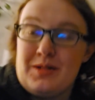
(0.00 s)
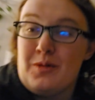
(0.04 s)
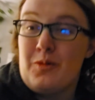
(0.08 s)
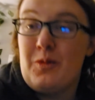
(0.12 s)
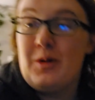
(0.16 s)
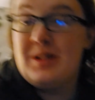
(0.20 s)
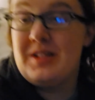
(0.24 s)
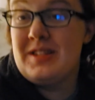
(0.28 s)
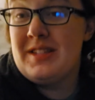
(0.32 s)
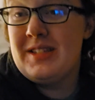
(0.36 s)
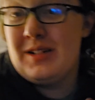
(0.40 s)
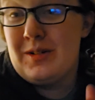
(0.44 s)
a
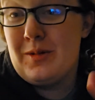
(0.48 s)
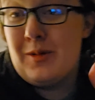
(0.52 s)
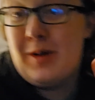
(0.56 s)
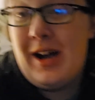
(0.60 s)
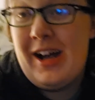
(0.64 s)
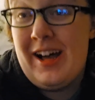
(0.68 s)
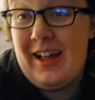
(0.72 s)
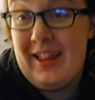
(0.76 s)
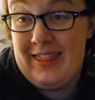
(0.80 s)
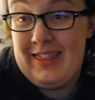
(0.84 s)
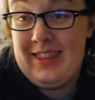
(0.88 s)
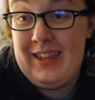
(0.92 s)
once in a
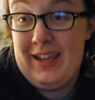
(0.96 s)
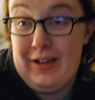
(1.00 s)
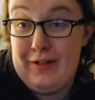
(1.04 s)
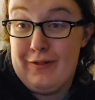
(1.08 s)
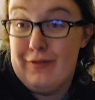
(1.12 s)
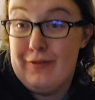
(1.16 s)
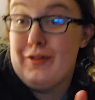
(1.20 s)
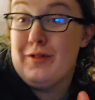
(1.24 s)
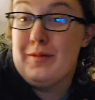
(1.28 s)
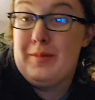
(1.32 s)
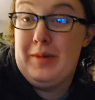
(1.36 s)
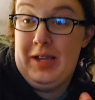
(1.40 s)
while thing
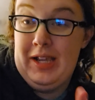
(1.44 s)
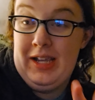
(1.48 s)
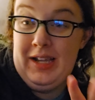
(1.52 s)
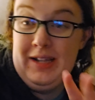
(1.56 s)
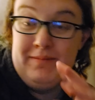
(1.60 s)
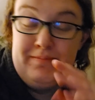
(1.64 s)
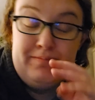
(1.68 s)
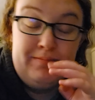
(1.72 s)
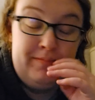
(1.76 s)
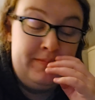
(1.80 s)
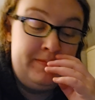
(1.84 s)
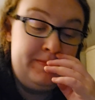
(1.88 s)
for me.
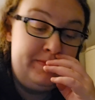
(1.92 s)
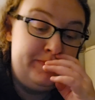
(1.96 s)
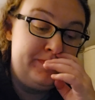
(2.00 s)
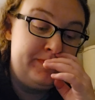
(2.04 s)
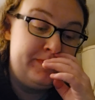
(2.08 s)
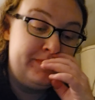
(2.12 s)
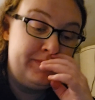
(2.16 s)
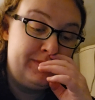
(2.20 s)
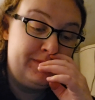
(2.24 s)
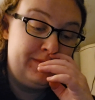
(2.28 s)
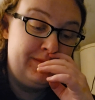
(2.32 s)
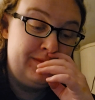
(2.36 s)

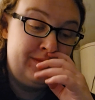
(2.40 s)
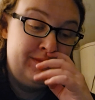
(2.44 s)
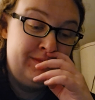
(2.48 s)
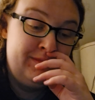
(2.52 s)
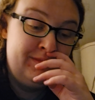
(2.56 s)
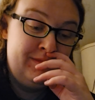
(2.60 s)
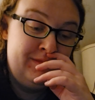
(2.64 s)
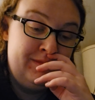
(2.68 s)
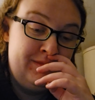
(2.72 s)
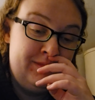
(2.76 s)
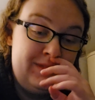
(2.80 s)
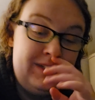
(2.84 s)

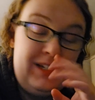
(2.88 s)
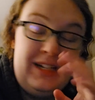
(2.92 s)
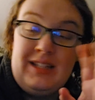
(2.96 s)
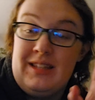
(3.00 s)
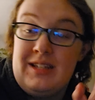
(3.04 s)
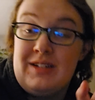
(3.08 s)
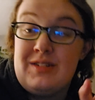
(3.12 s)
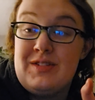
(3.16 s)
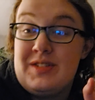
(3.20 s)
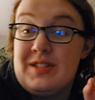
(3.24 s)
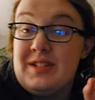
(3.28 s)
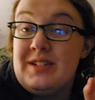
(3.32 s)

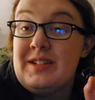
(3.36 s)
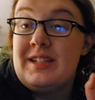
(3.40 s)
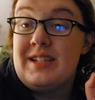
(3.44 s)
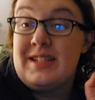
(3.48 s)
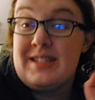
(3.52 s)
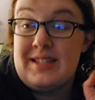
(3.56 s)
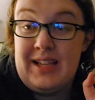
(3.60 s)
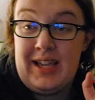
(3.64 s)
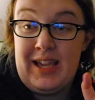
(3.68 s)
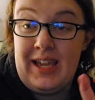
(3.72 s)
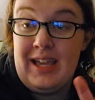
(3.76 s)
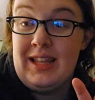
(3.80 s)
There's still
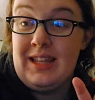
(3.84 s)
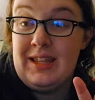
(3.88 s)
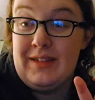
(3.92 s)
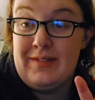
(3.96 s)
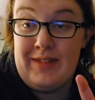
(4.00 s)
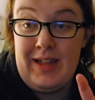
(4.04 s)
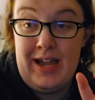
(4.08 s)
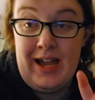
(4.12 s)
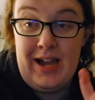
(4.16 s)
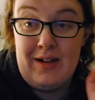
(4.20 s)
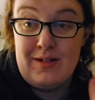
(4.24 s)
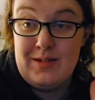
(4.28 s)
days I can't leave
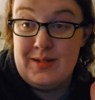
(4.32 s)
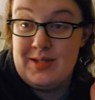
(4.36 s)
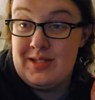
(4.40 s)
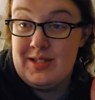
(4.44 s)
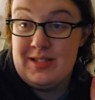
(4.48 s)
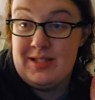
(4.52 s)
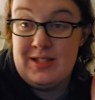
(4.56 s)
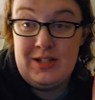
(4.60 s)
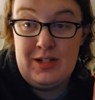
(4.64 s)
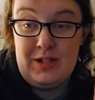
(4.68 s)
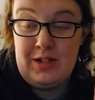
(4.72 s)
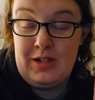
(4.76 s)
the house.
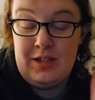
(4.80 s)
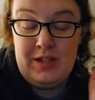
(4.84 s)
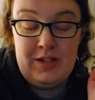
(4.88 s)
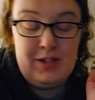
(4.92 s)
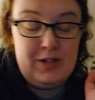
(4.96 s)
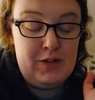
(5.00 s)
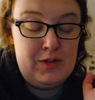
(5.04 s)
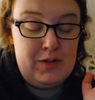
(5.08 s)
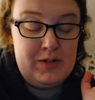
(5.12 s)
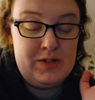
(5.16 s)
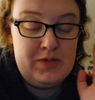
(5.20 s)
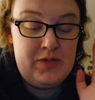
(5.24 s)

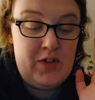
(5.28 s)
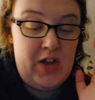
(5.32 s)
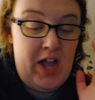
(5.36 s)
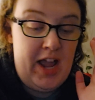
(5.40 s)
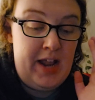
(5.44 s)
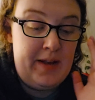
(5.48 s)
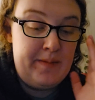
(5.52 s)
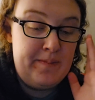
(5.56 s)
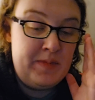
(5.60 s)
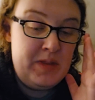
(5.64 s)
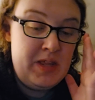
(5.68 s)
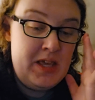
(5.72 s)
It's
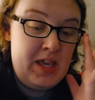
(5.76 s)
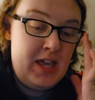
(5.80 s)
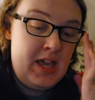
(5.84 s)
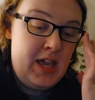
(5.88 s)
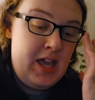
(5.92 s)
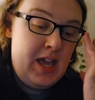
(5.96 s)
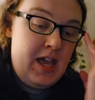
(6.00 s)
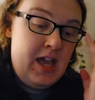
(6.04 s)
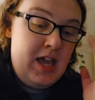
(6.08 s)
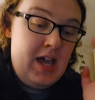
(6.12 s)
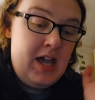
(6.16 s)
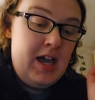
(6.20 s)
fine.
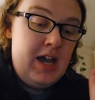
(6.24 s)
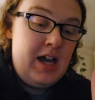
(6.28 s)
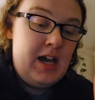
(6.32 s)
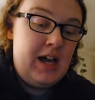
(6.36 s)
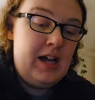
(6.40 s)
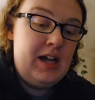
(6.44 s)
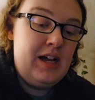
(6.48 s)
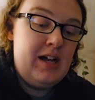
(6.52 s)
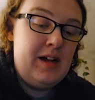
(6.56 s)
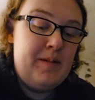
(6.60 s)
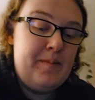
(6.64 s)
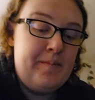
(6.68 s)

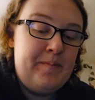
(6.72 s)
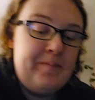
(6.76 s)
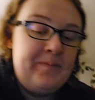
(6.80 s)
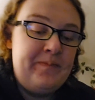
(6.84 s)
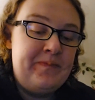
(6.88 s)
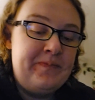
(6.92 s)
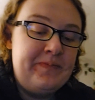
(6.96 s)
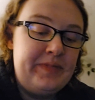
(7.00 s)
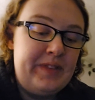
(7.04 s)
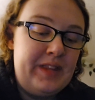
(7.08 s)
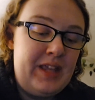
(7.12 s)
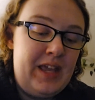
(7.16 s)

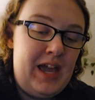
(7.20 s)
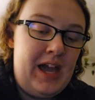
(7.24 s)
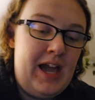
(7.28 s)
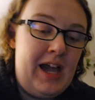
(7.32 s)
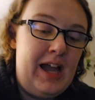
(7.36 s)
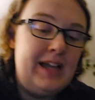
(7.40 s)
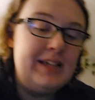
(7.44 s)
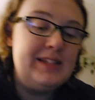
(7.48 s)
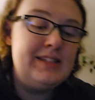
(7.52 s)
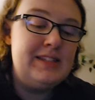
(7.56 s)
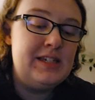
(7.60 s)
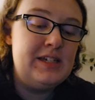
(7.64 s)

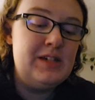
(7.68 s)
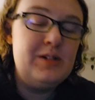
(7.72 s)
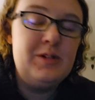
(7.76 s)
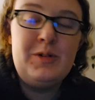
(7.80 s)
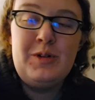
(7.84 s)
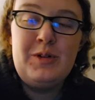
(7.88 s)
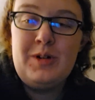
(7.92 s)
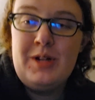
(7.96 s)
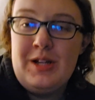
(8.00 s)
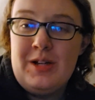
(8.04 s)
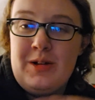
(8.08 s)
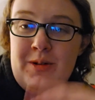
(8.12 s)
I
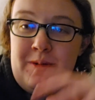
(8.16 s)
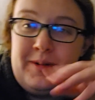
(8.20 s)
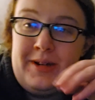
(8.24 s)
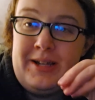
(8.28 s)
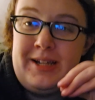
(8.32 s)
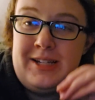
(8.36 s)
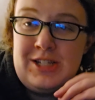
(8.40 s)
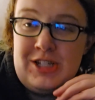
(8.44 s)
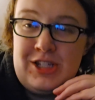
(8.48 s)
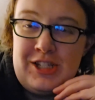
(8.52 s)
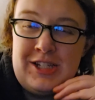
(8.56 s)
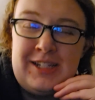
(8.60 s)
do
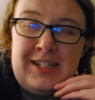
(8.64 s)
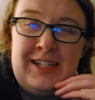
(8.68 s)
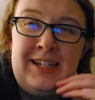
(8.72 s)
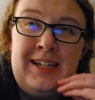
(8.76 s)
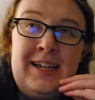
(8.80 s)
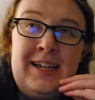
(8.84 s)
wish